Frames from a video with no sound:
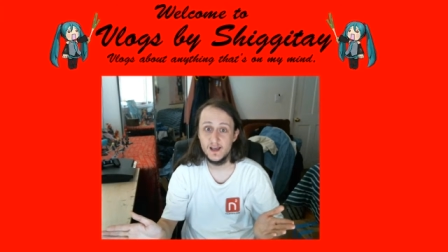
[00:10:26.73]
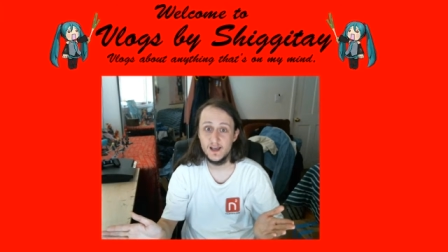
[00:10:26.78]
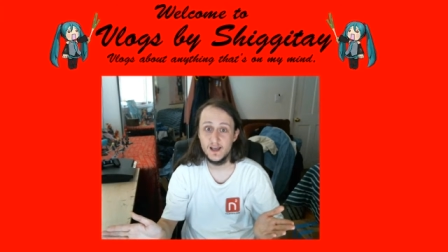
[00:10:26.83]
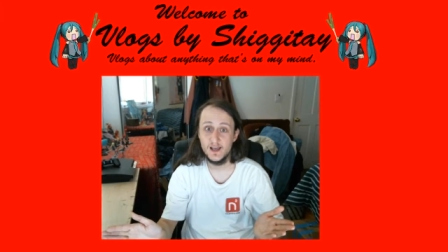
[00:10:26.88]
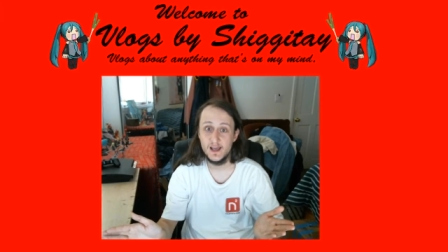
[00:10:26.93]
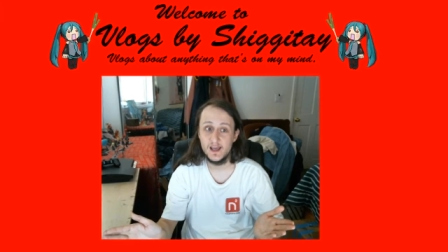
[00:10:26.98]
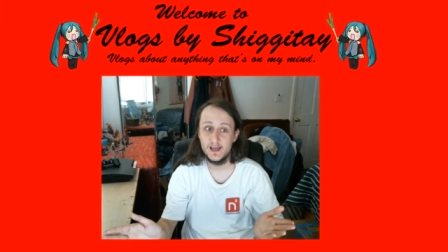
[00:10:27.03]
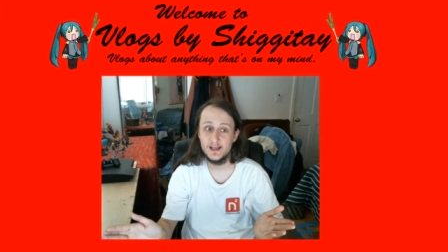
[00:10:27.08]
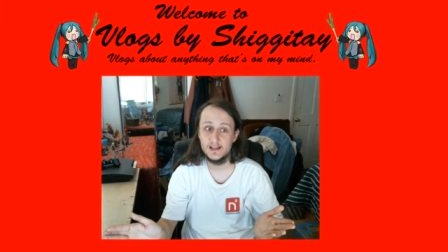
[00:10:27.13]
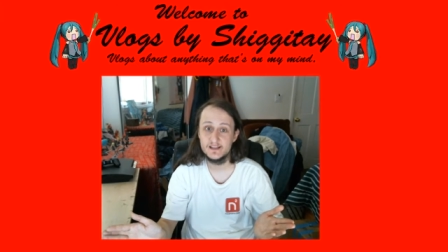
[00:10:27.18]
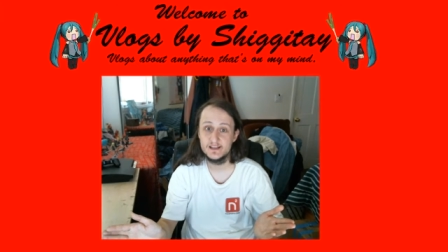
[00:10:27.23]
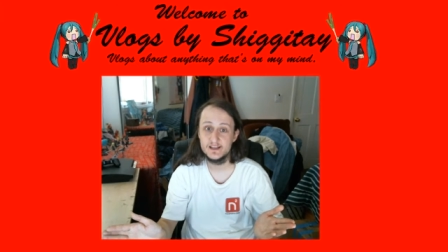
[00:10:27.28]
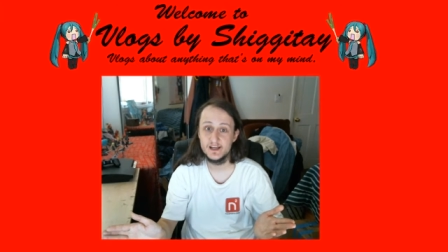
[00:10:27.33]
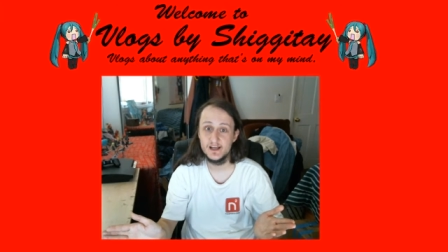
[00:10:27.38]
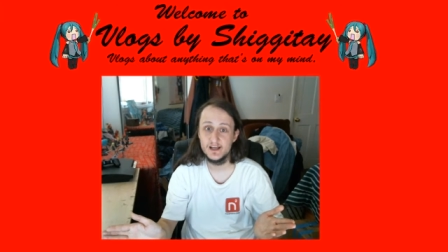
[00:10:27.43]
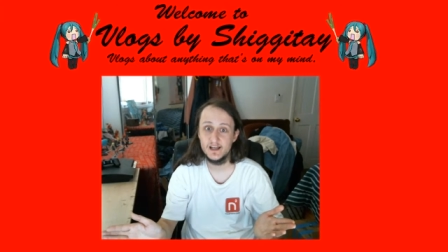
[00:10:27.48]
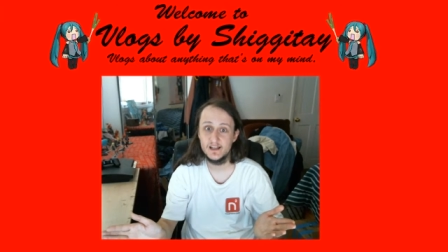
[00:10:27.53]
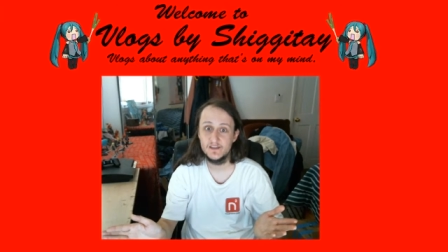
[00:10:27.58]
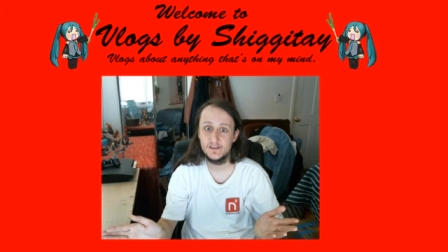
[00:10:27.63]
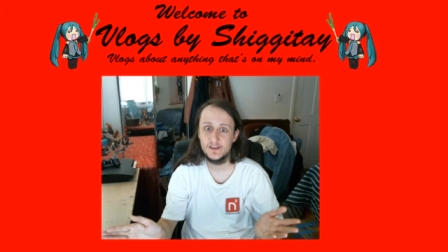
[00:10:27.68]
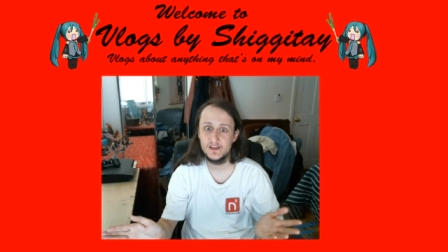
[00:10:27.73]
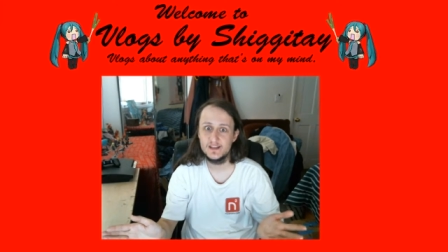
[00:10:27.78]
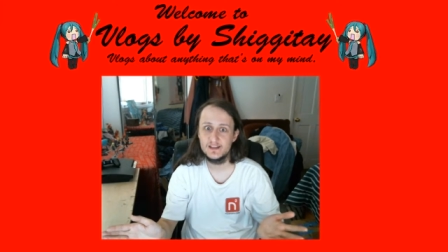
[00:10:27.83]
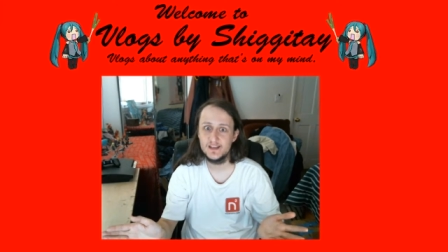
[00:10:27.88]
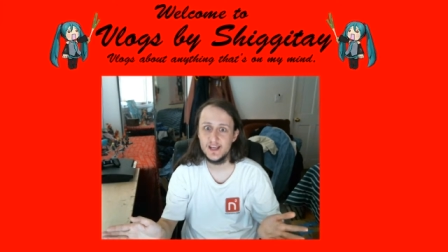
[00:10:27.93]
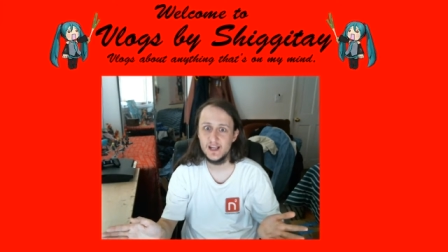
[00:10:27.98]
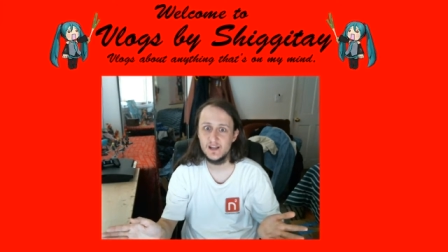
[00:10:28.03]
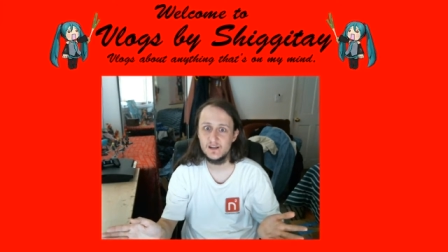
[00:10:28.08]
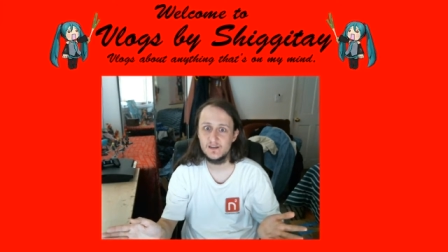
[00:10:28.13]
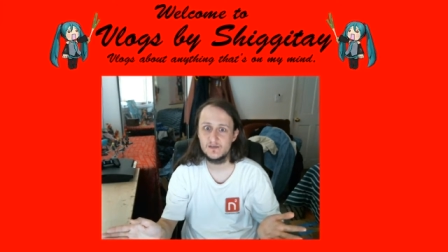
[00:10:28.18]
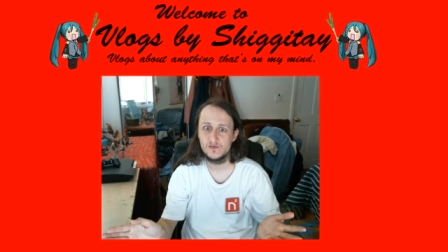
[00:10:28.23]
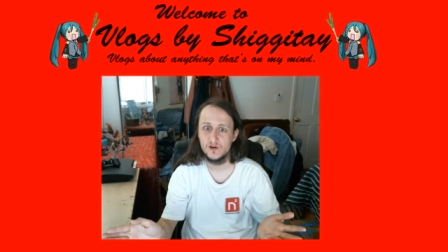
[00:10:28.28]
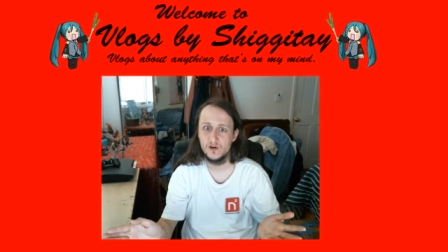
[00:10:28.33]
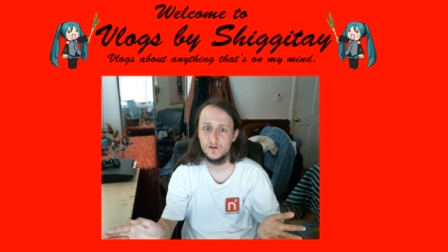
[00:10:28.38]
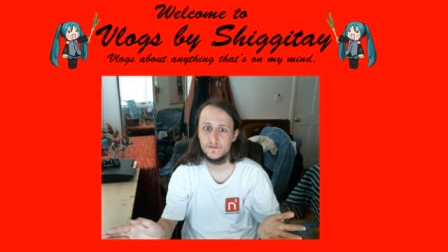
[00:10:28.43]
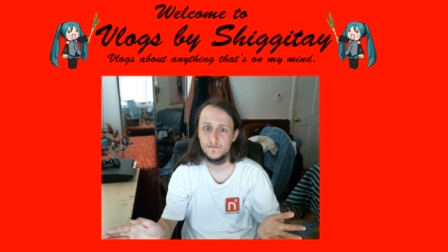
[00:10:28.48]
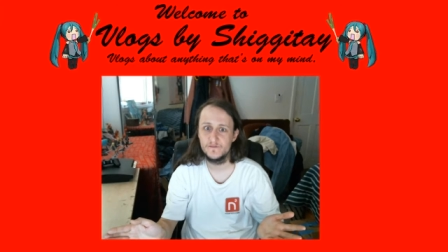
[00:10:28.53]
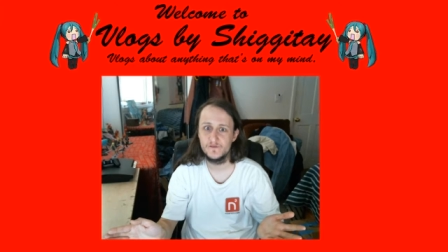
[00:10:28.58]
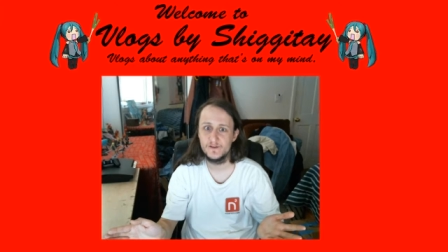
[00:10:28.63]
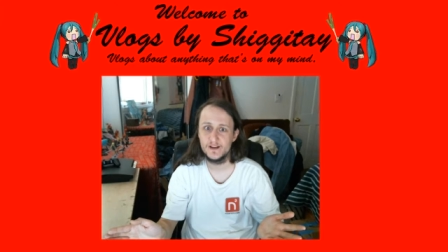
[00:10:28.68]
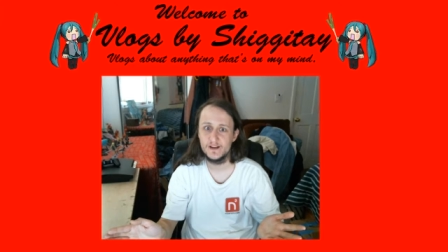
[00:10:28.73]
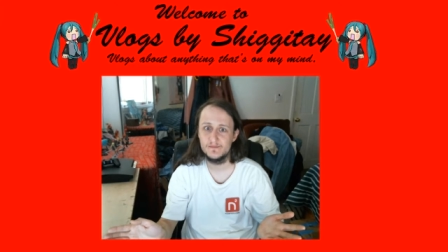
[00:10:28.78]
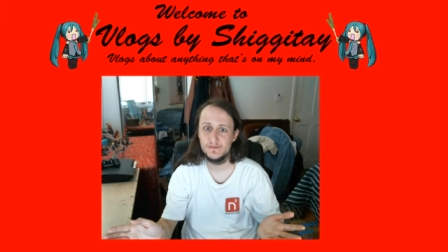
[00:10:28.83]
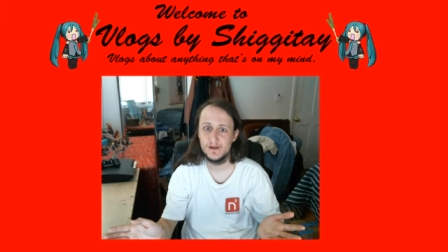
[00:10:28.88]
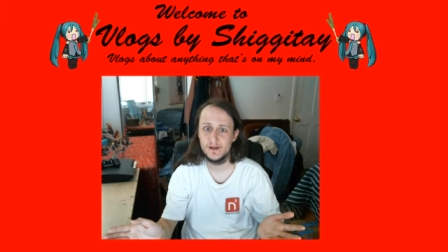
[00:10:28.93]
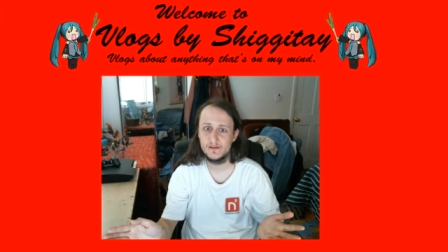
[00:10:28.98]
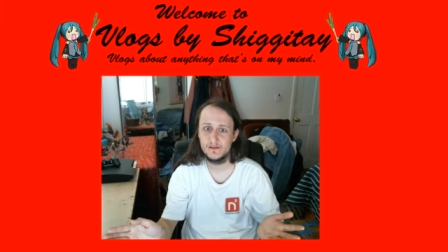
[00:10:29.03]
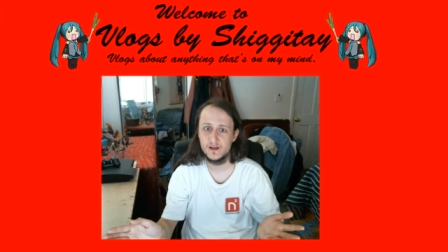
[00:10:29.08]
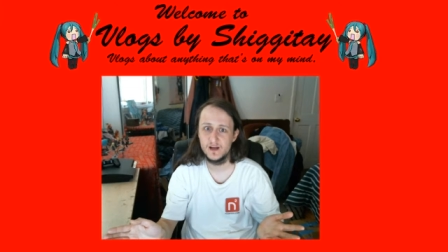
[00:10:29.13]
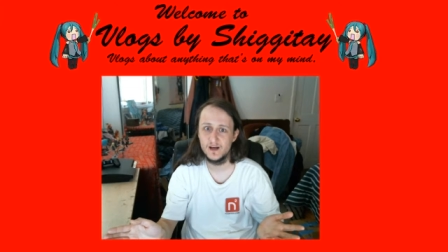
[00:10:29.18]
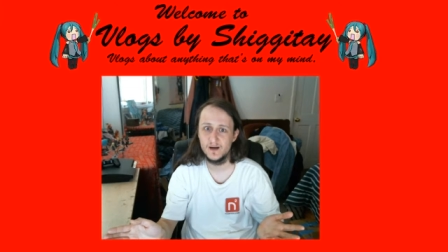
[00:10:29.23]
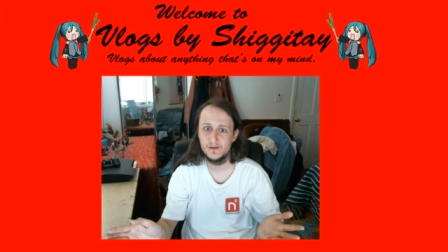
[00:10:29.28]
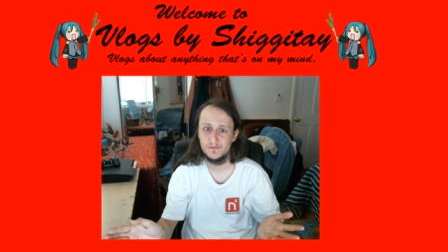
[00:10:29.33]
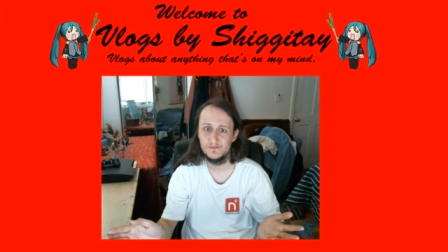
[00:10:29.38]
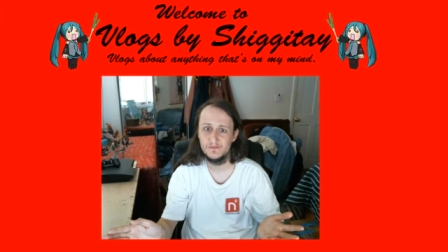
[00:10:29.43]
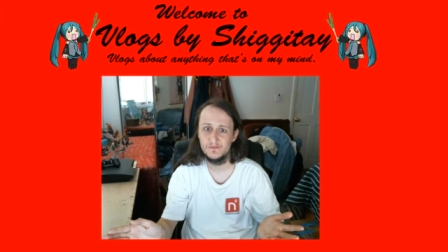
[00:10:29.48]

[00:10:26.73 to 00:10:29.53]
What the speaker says: and the dates are all freaking messed up.